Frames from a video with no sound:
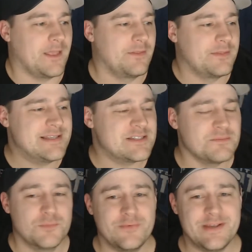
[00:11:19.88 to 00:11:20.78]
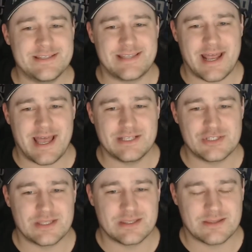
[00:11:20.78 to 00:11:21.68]
These are movies that I
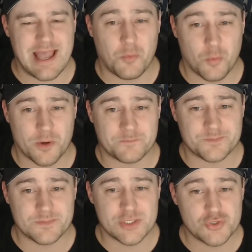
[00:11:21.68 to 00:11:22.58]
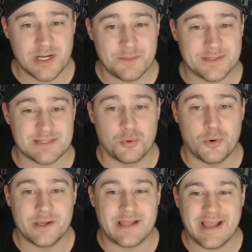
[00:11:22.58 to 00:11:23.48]
just thought were straight up
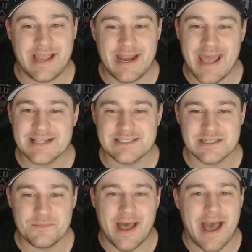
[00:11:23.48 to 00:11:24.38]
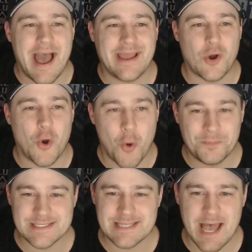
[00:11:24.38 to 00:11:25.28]
disappointing. I kind of had some high
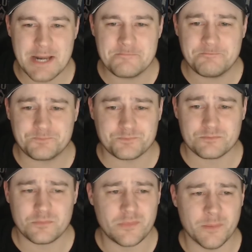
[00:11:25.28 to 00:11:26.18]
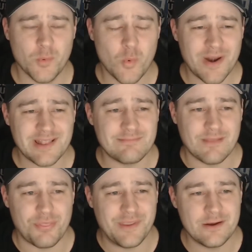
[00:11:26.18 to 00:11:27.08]
hopes on them. But when I left the
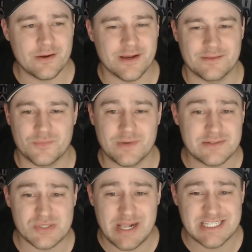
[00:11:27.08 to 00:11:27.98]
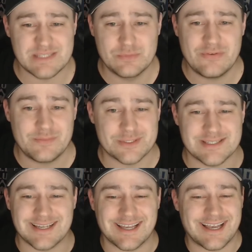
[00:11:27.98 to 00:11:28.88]
theater and when I was just watching the movie, I'm just
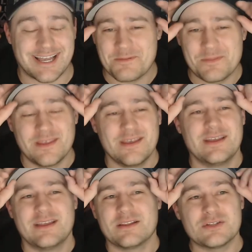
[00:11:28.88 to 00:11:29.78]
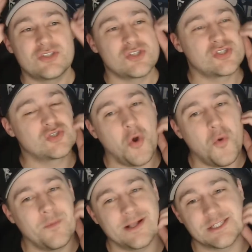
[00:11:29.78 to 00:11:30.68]
like, there's so
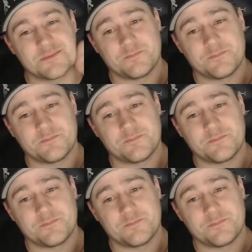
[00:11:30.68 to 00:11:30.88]
much